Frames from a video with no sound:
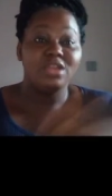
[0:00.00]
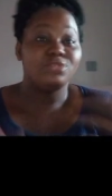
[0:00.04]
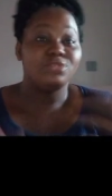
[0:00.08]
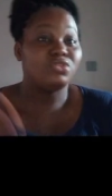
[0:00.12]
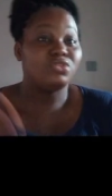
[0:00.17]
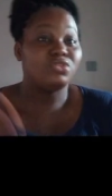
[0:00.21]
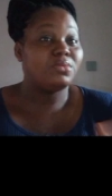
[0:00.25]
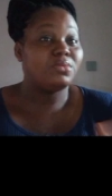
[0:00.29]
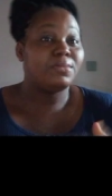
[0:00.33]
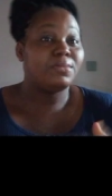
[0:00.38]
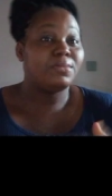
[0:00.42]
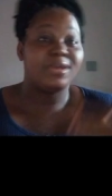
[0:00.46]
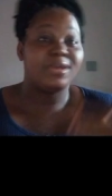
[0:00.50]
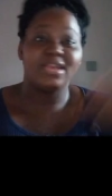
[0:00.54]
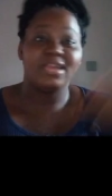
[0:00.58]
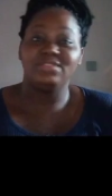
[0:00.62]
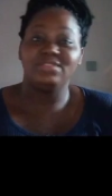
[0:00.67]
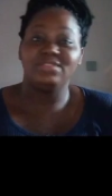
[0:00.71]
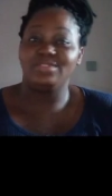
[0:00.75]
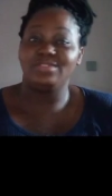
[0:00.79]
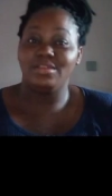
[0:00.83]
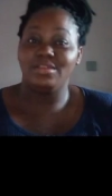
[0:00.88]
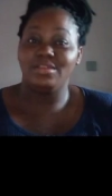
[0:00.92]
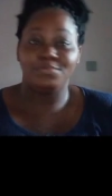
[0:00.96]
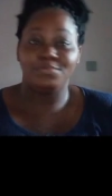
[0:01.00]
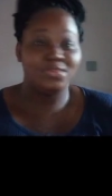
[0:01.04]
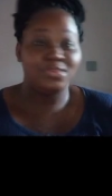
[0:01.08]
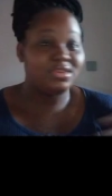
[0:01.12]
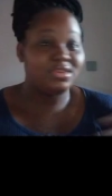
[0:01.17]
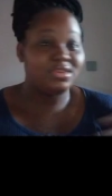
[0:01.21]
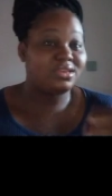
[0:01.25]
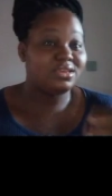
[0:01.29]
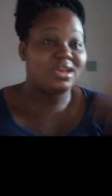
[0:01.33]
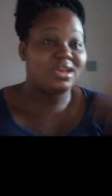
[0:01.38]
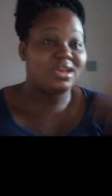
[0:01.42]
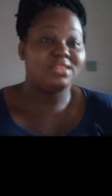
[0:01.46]
from Abaya
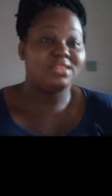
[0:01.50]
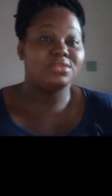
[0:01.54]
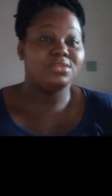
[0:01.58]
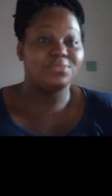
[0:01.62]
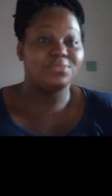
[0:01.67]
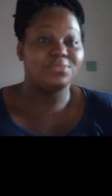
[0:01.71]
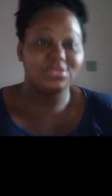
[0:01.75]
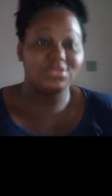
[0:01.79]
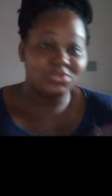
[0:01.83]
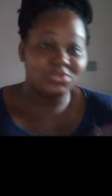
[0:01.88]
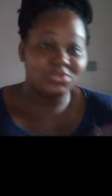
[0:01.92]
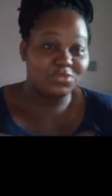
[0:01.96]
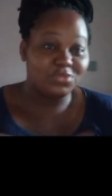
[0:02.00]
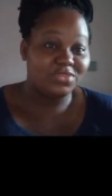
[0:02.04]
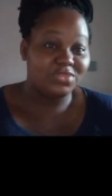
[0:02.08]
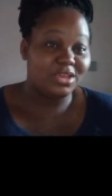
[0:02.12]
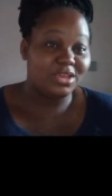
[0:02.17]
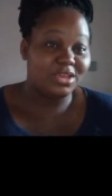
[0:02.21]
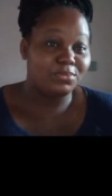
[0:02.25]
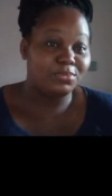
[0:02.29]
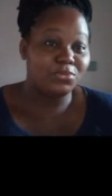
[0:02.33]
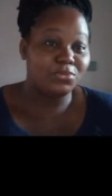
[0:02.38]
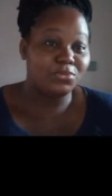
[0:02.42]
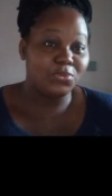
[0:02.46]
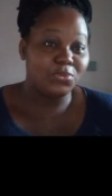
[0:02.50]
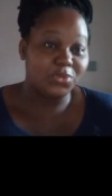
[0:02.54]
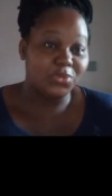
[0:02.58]
Jalabi and the rest of them.